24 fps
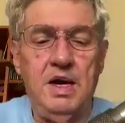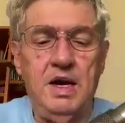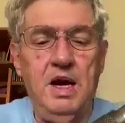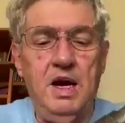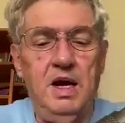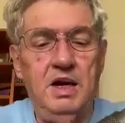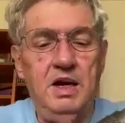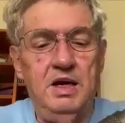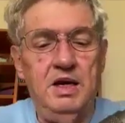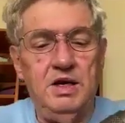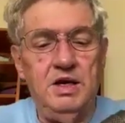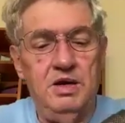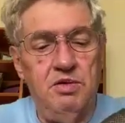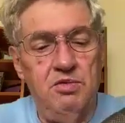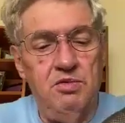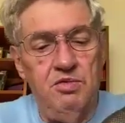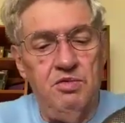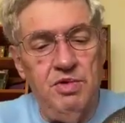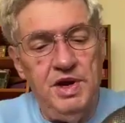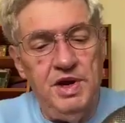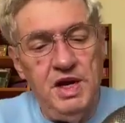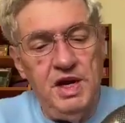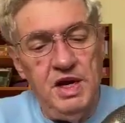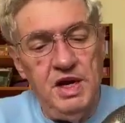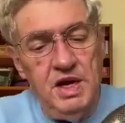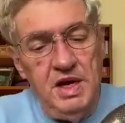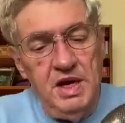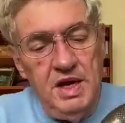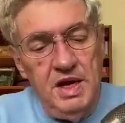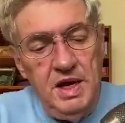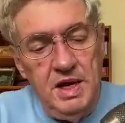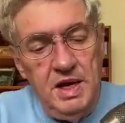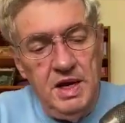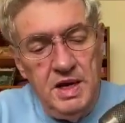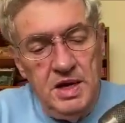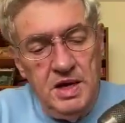cut it
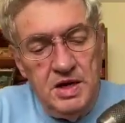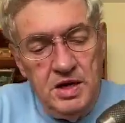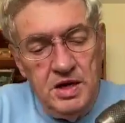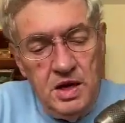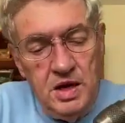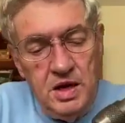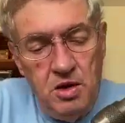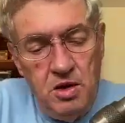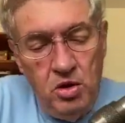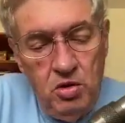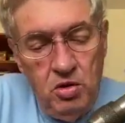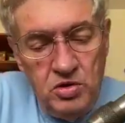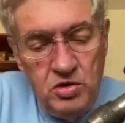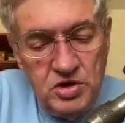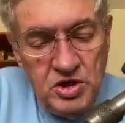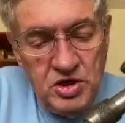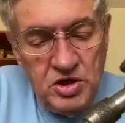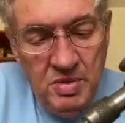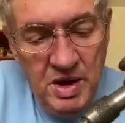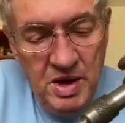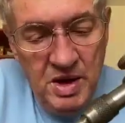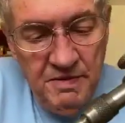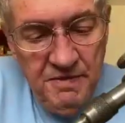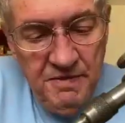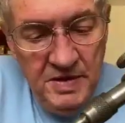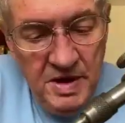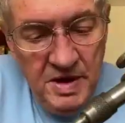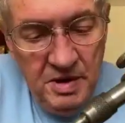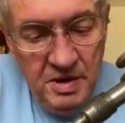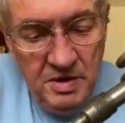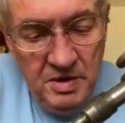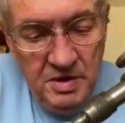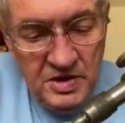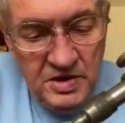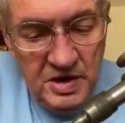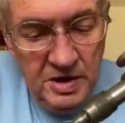really close to my
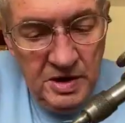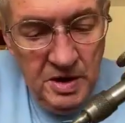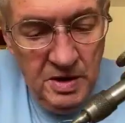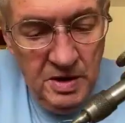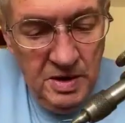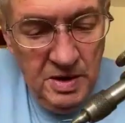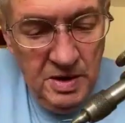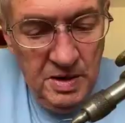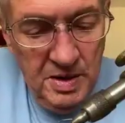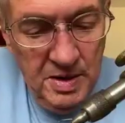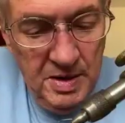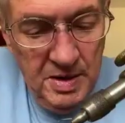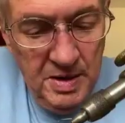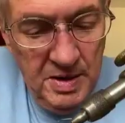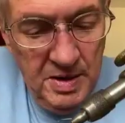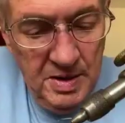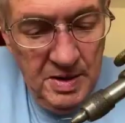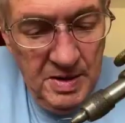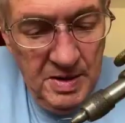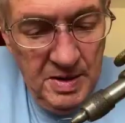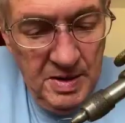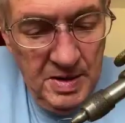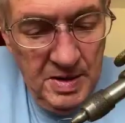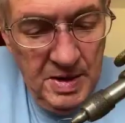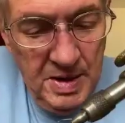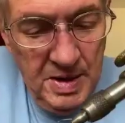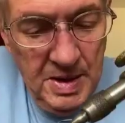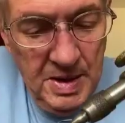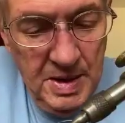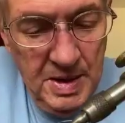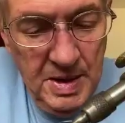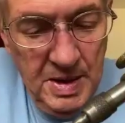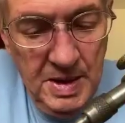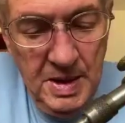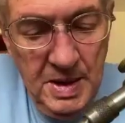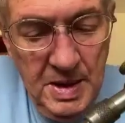fingers there.
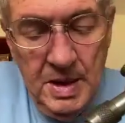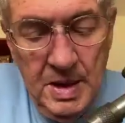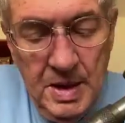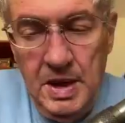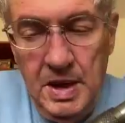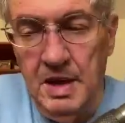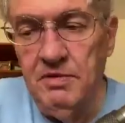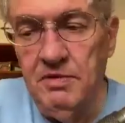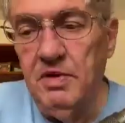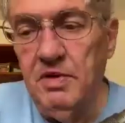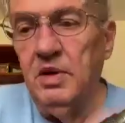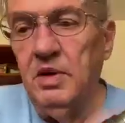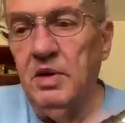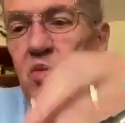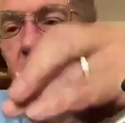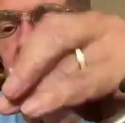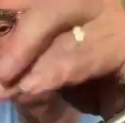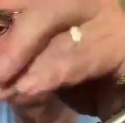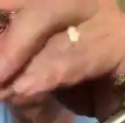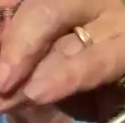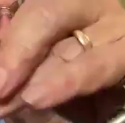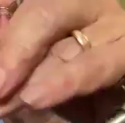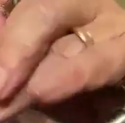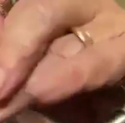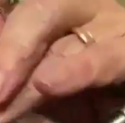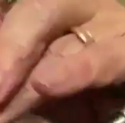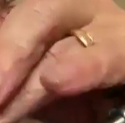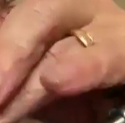I have a little more than